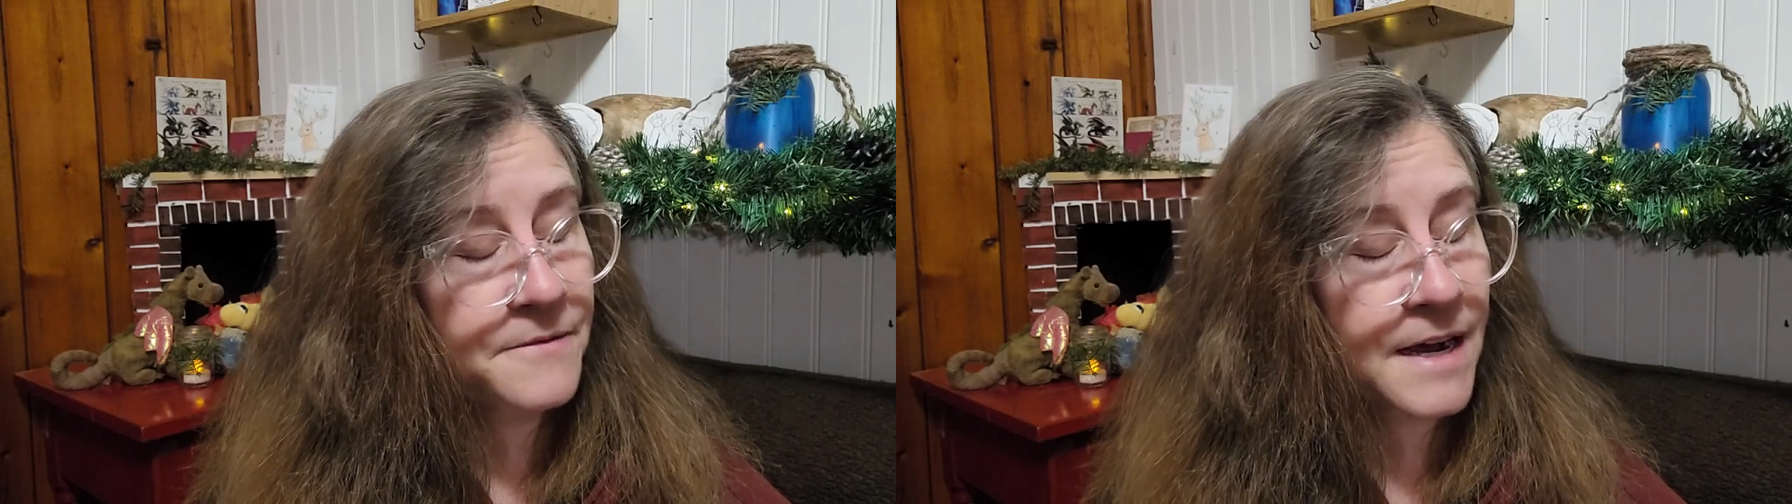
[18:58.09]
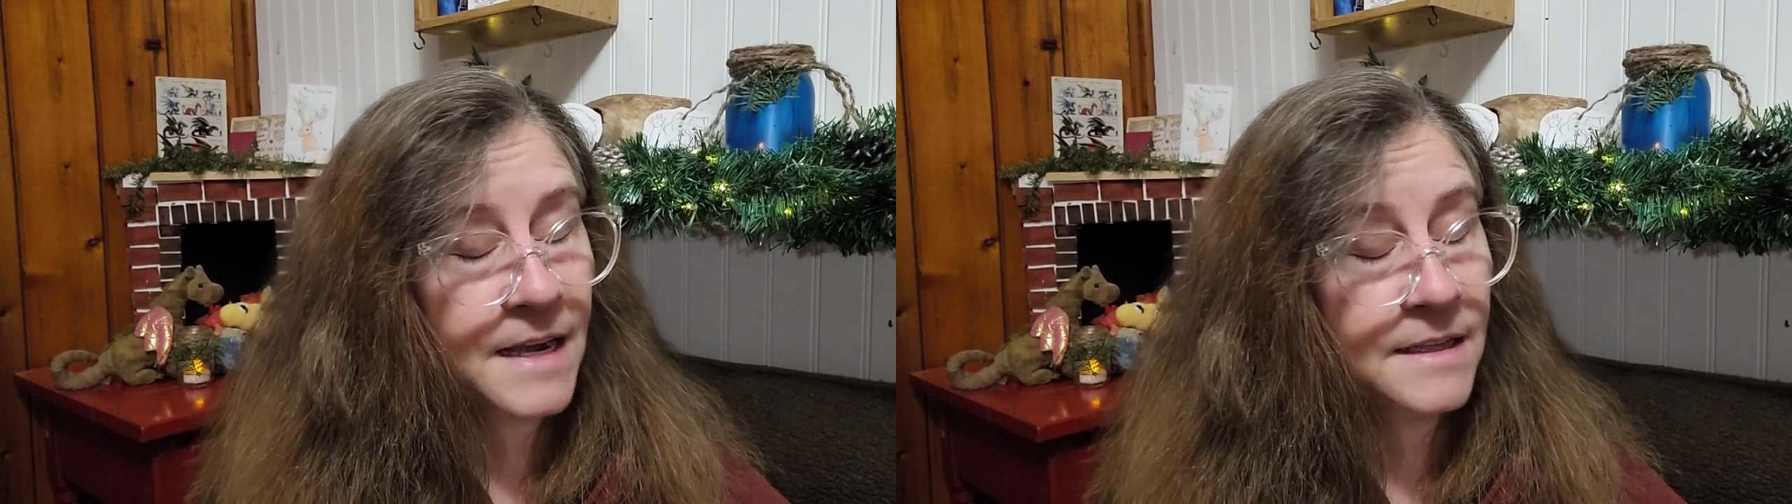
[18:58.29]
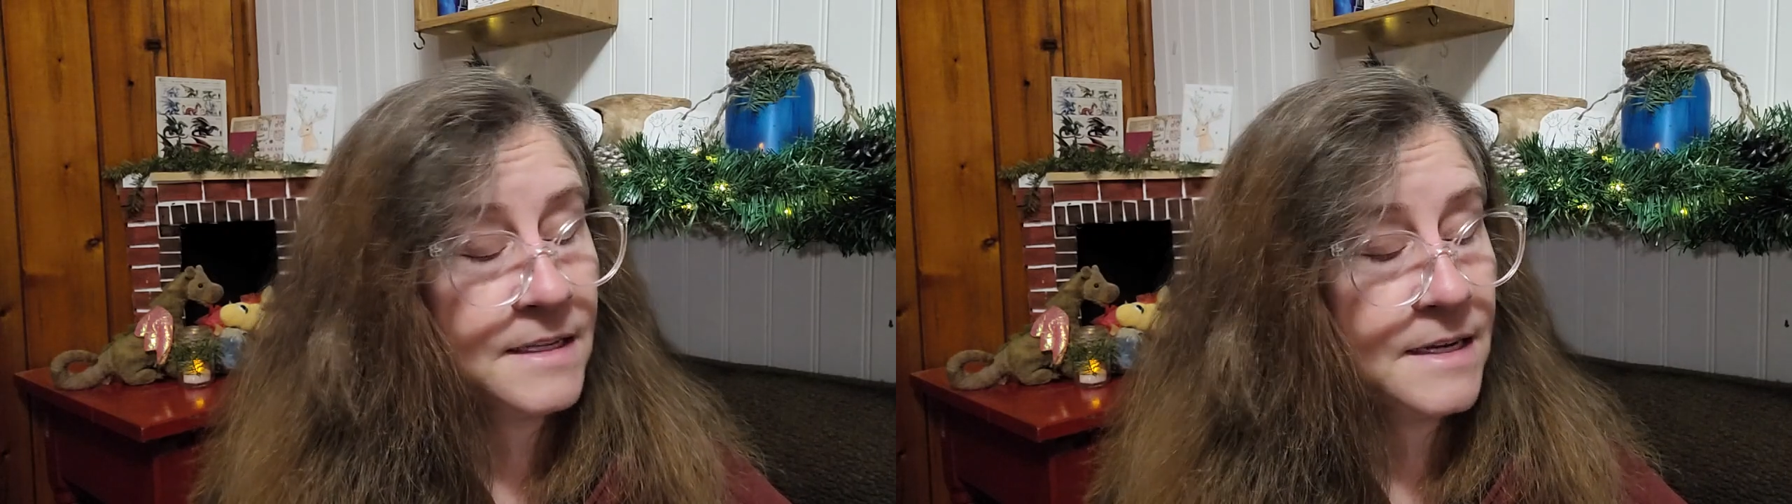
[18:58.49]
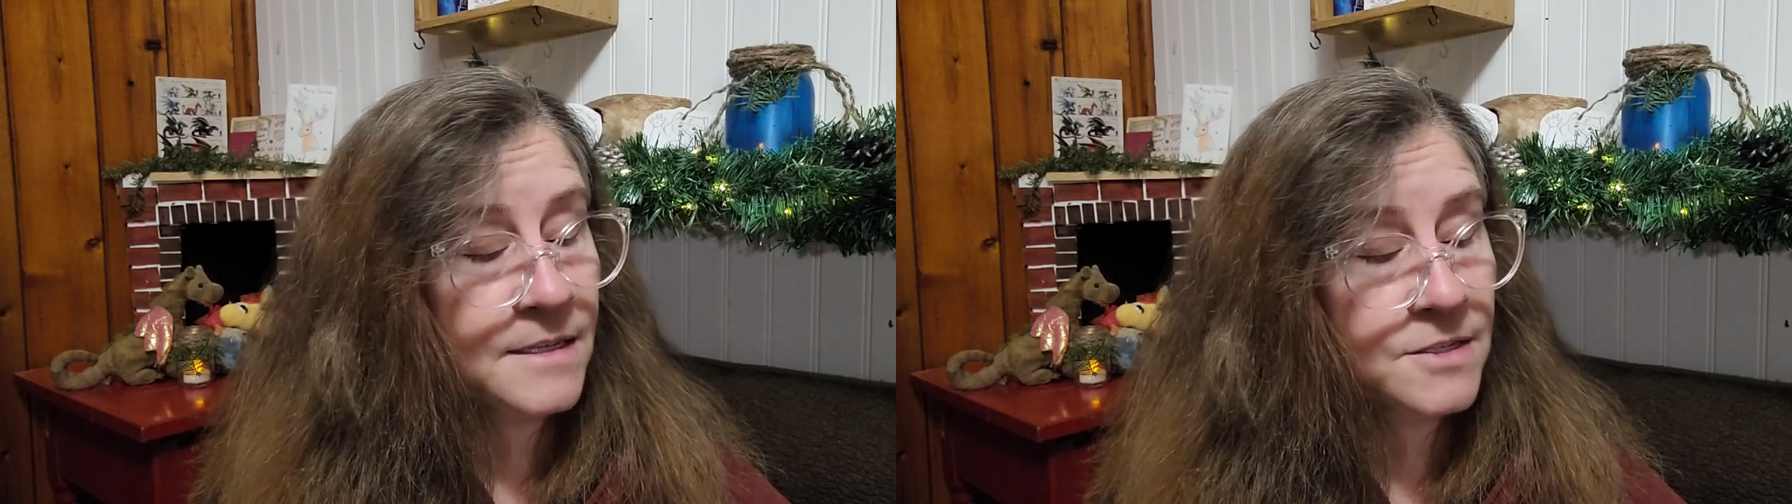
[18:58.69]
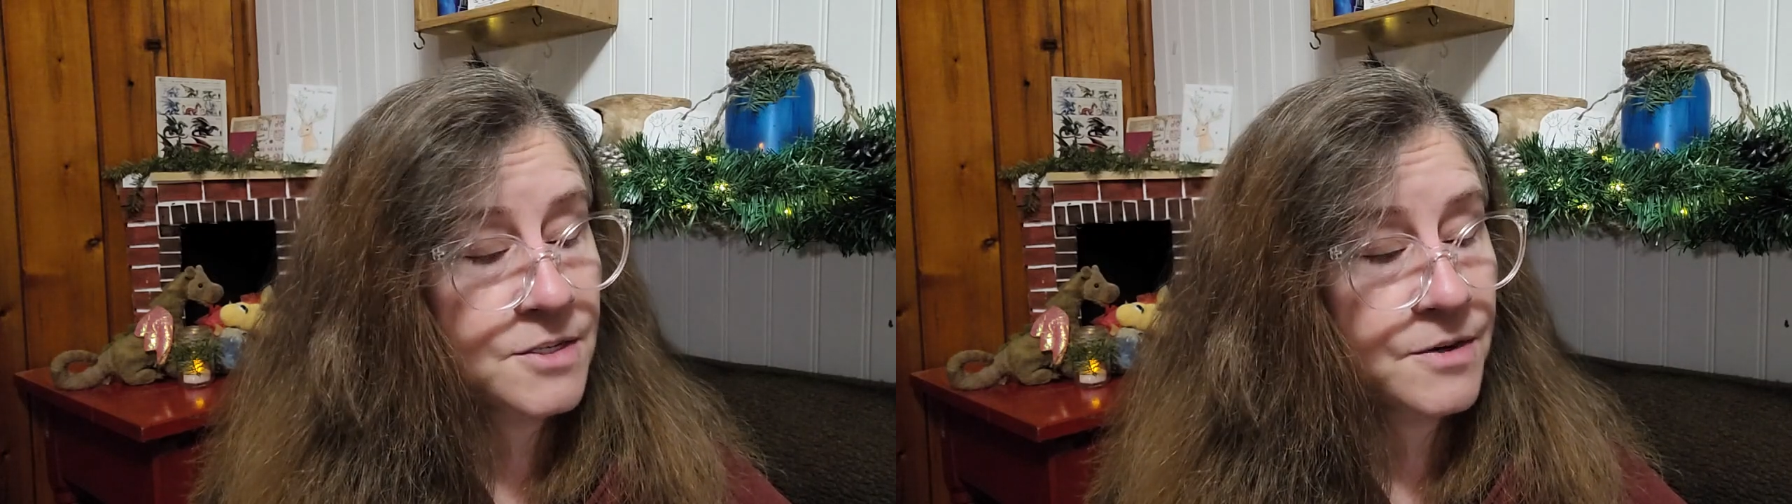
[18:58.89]
violent
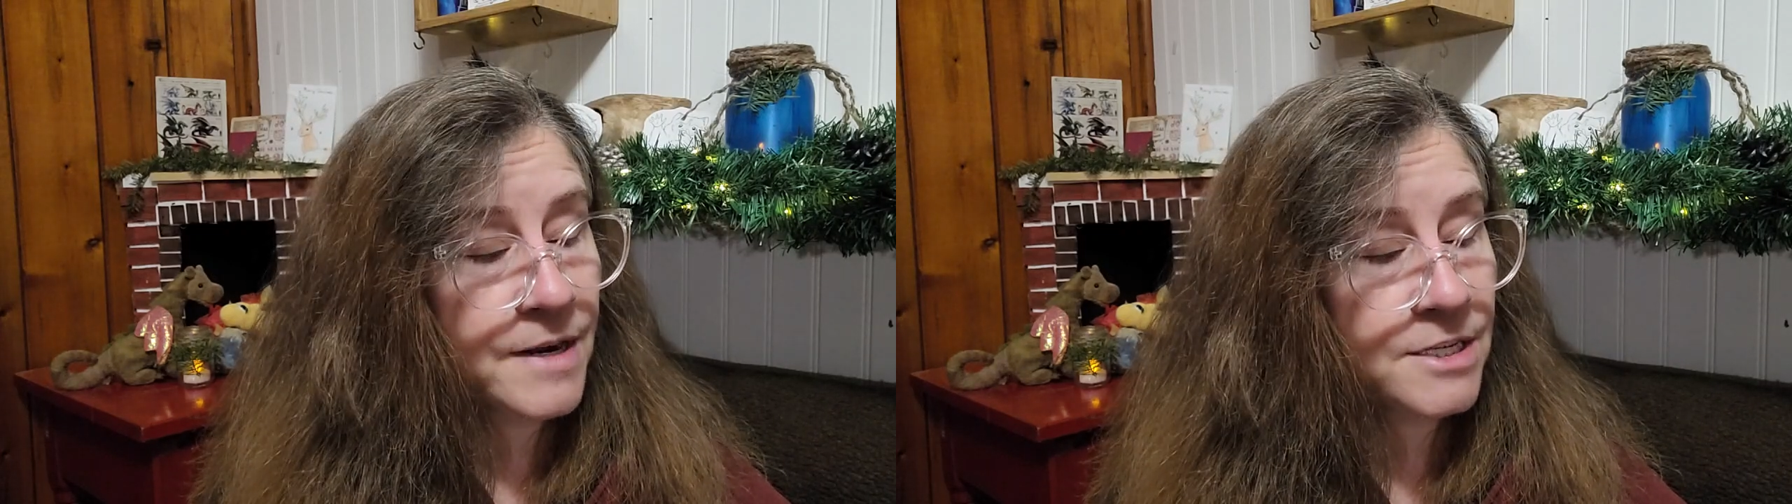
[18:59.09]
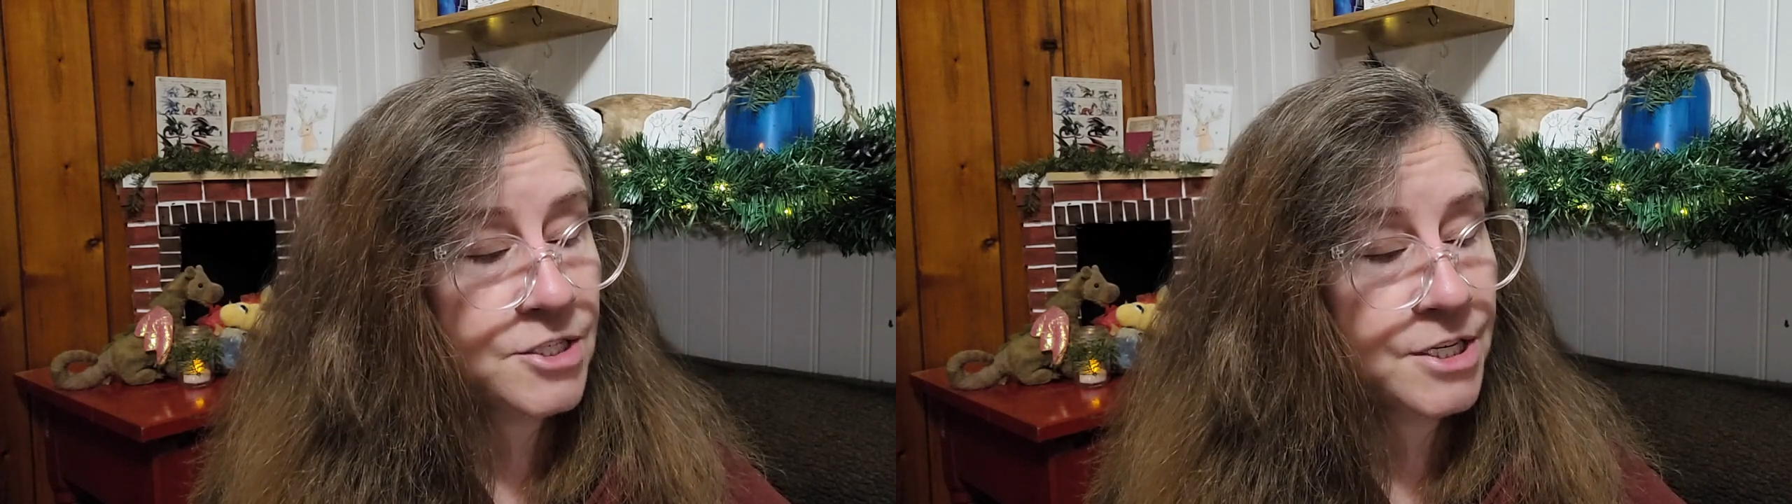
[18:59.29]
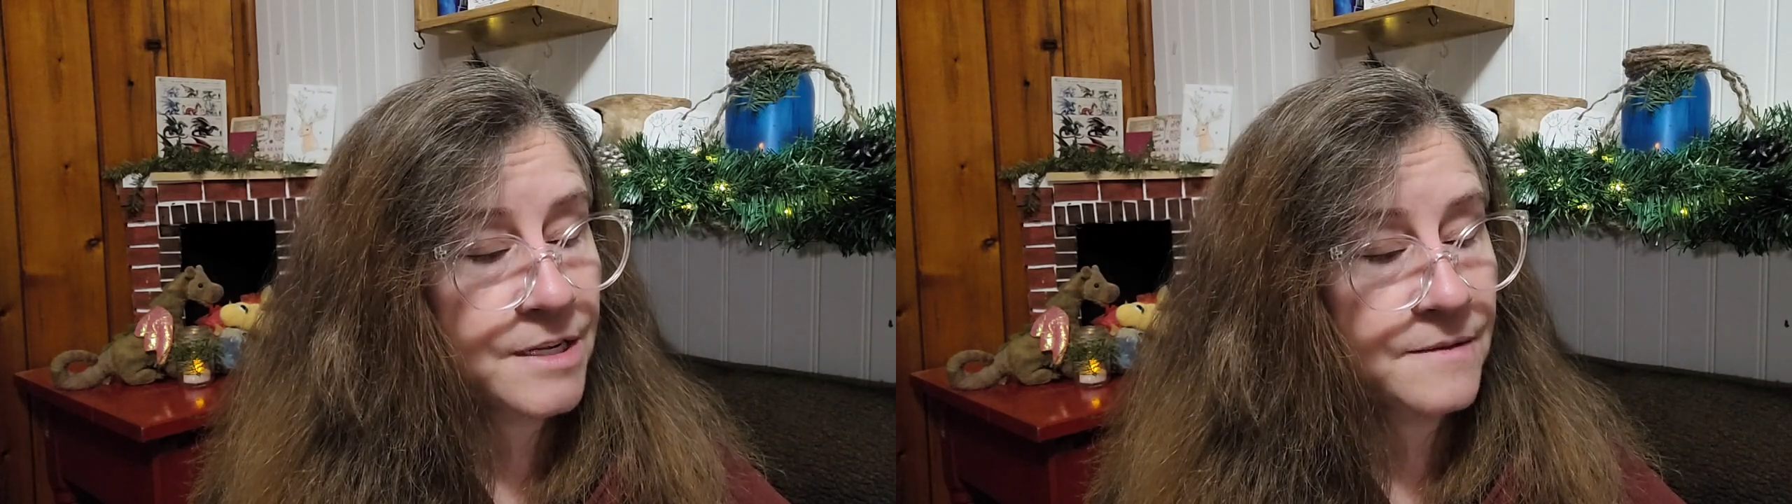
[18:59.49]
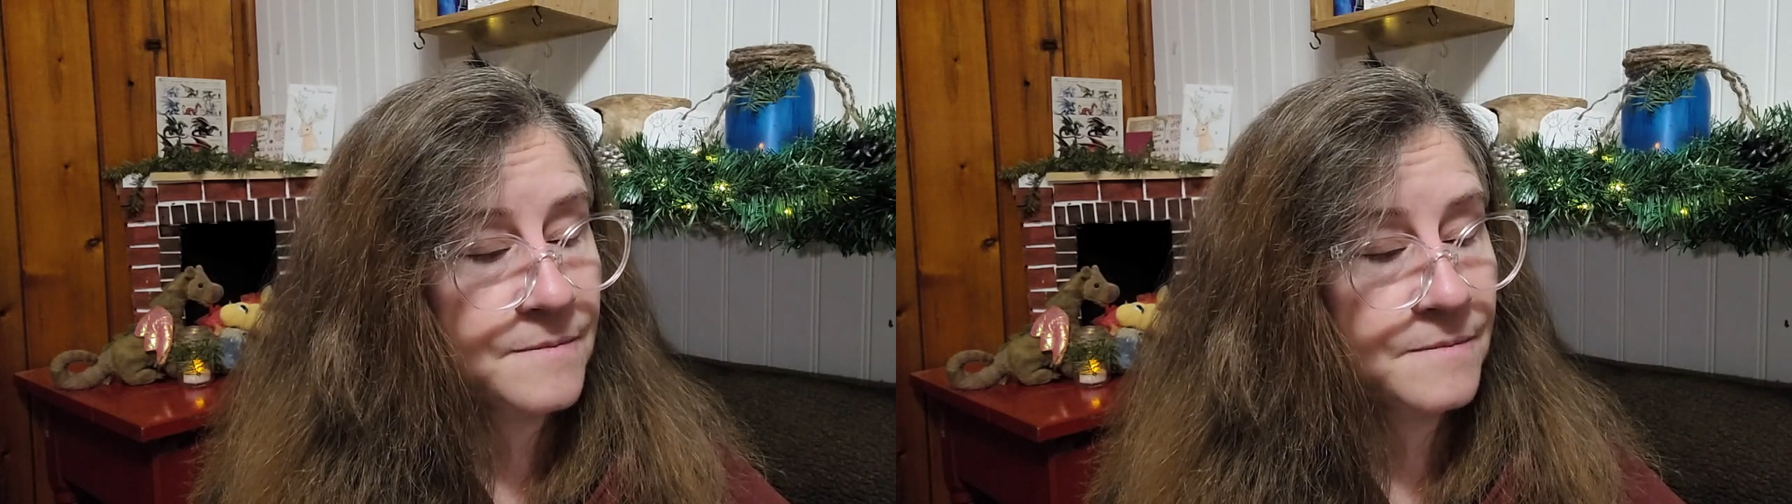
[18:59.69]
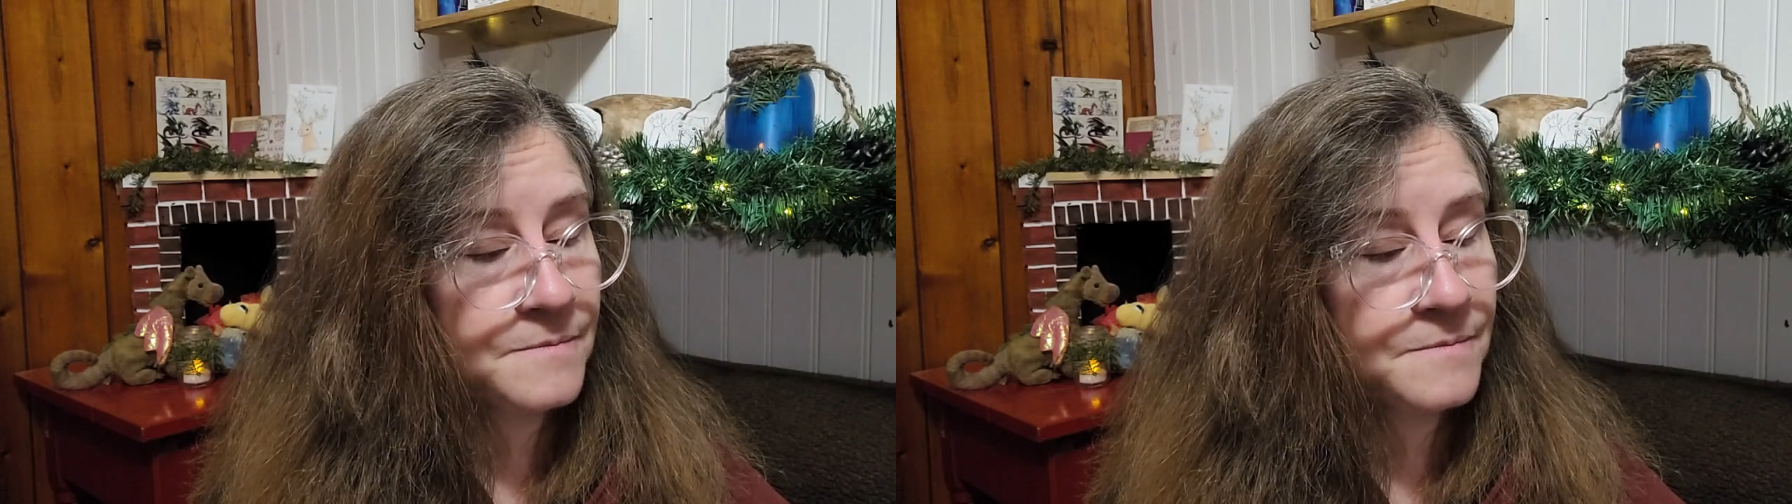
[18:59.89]
insurrection.